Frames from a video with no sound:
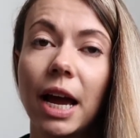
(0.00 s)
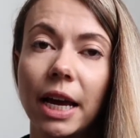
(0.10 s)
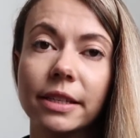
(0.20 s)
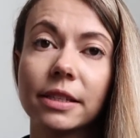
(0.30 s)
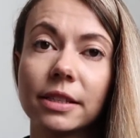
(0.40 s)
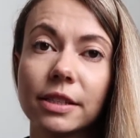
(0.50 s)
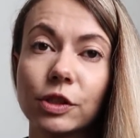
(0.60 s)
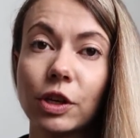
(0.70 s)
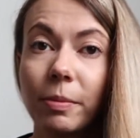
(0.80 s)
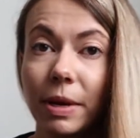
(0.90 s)
Hate it.
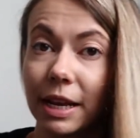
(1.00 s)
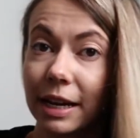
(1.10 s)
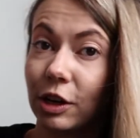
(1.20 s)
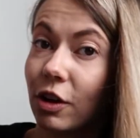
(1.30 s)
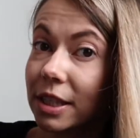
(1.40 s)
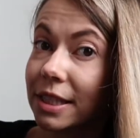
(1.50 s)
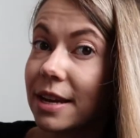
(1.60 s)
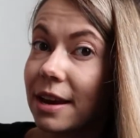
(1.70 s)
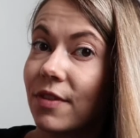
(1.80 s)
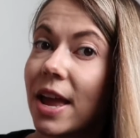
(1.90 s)
So I'm in like a long
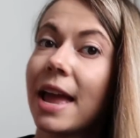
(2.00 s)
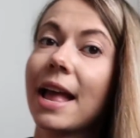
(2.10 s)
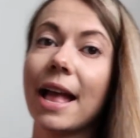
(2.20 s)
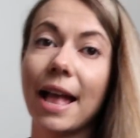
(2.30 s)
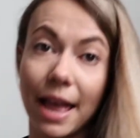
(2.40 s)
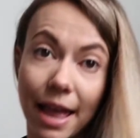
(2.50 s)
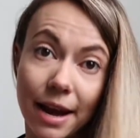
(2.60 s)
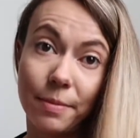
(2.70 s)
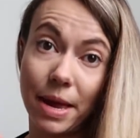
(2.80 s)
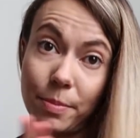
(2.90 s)
sleeve
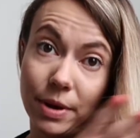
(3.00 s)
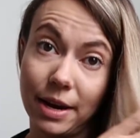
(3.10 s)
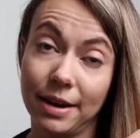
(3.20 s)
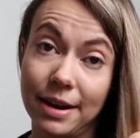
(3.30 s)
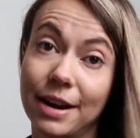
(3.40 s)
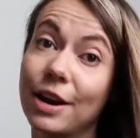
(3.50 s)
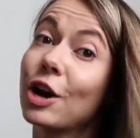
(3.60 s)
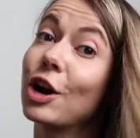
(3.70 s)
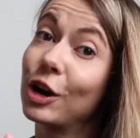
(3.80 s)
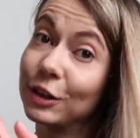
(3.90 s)
and I'm happy.
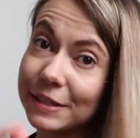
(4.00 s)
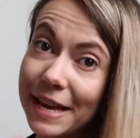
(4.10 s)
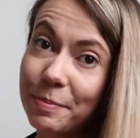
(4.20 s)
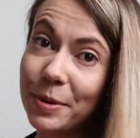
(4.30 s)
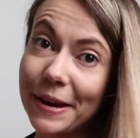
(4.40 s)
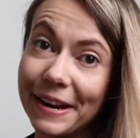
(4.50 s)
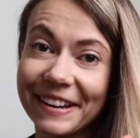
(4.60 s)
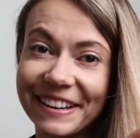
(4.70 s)
Girl's happy.